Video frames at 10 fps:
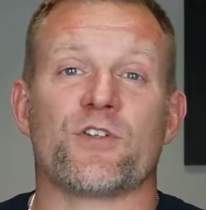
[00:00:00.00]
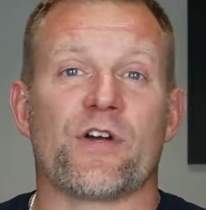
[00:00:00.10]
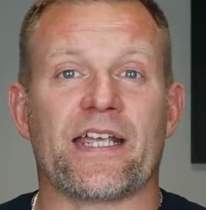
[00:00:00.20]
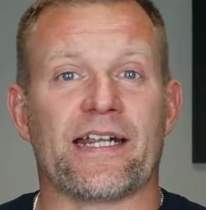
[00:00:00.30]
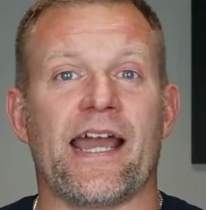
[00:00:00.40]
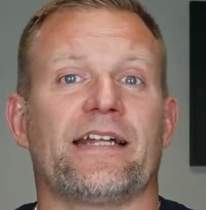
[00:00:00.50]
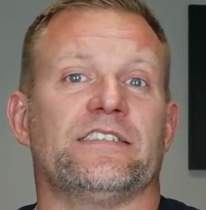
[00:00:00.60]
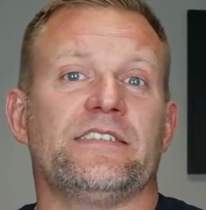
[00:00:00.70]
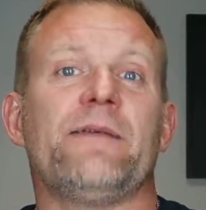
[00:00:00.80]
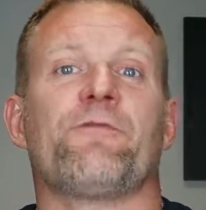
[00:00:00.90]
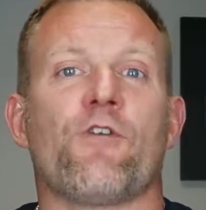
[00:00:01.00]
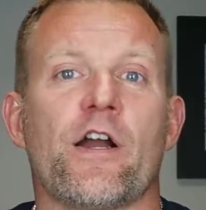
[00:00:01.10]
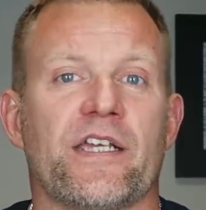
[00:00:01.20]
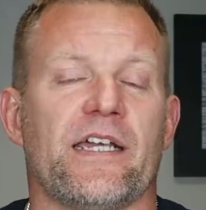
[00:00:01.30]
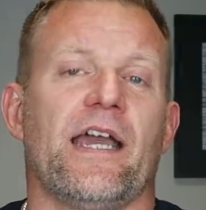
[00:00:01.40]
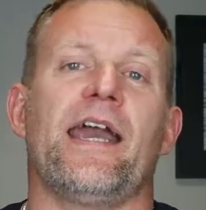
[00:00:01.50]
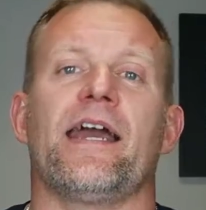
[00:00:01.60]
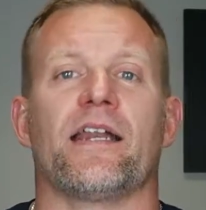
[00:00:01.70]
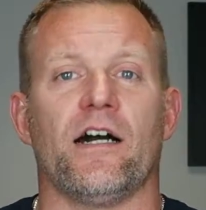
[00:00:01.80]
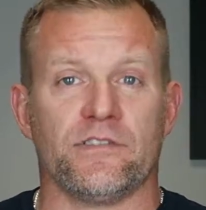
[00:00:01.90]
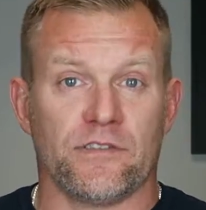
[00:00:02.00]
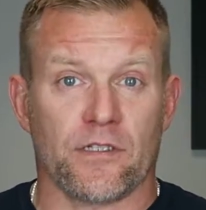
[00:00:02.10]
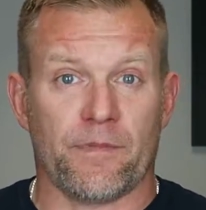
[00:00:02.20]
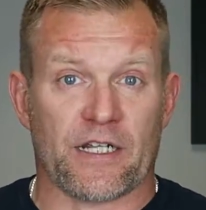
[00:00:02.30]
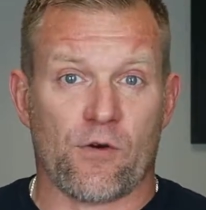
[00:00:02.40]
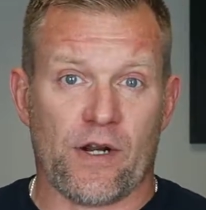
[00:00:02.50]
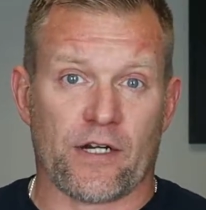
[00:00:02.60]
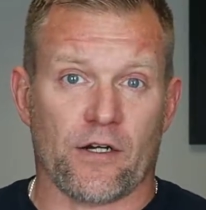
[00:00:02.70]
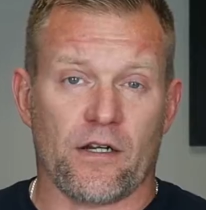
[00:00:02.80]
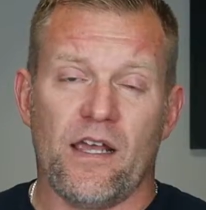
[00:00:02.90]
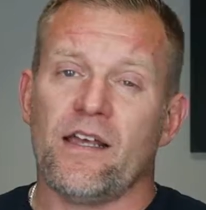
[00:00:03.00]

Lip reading: So it can kind of leapfrog you ahead a little bit quicker.